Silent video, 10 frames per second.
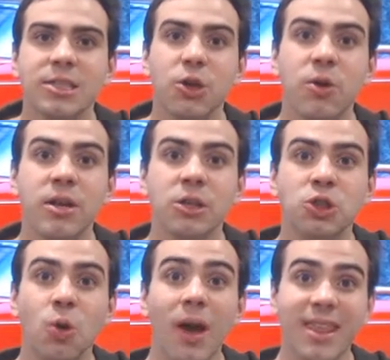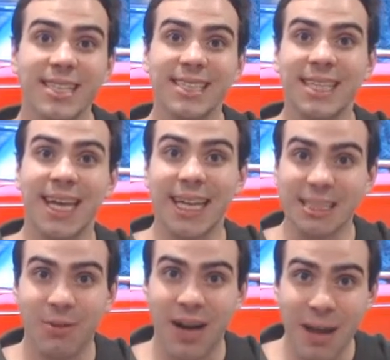So you can enjoy this as a
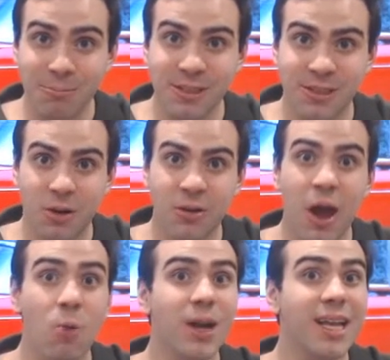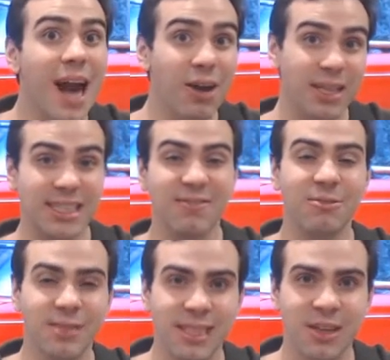Get Smart episode, regardless
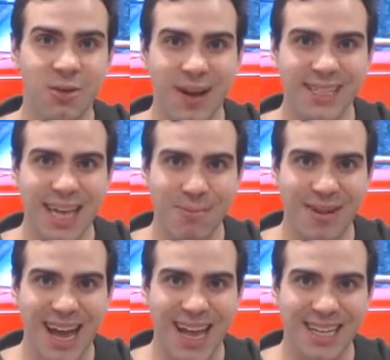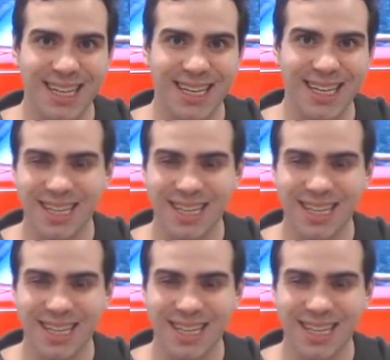if you've seen The Great Escape or not.